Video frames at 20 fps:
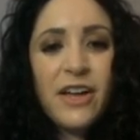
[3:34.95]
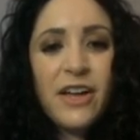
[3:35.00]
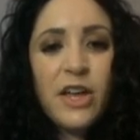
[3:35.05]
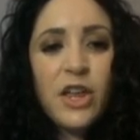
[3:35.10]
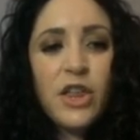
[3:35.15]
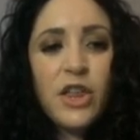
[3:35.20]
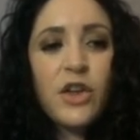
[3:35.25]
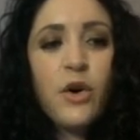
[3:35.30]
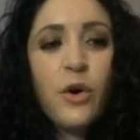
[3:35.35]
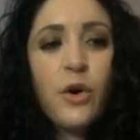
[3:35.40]

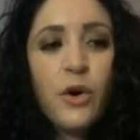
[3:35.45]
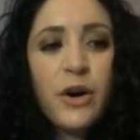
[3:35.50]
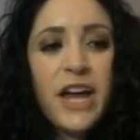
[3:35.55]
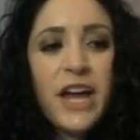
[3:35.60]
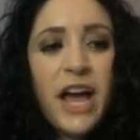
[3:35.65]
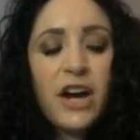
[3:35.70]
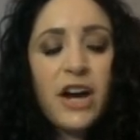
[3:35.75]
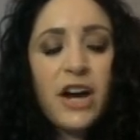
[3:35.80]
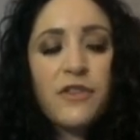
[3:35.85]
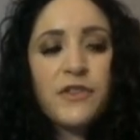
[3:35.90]
The
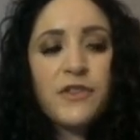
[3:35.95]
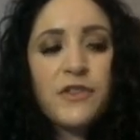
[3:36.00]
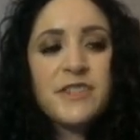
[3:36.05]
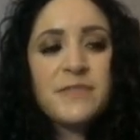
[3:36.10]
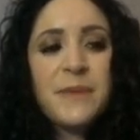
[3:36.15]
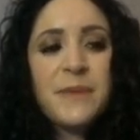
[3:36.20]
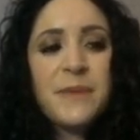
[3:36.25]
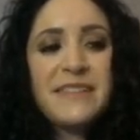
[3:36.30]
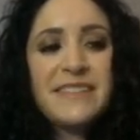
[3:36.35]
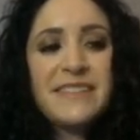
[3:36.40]
choreographer
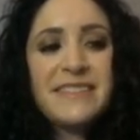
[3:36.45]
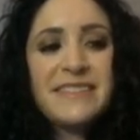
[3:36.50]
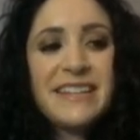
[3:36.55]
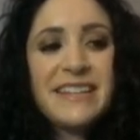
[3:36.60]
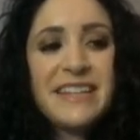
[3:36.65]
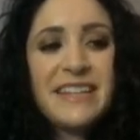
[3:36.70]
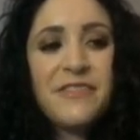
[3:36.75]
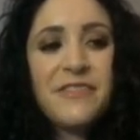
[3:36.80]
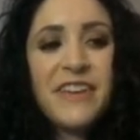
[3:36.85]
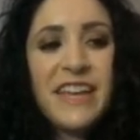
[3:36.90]
spends a
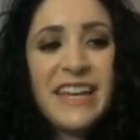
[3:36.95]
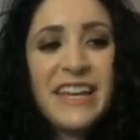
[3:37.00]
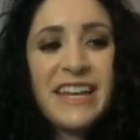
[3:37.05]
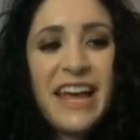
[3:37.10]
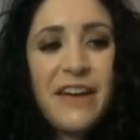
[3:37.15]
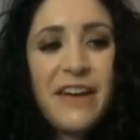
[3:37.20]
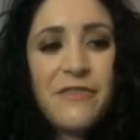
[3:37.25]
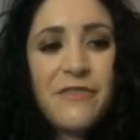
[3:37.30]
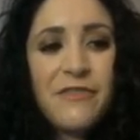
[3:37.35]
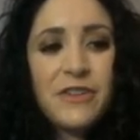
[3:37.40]
significant
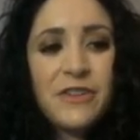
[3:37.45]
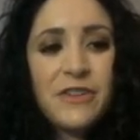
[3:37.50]
effort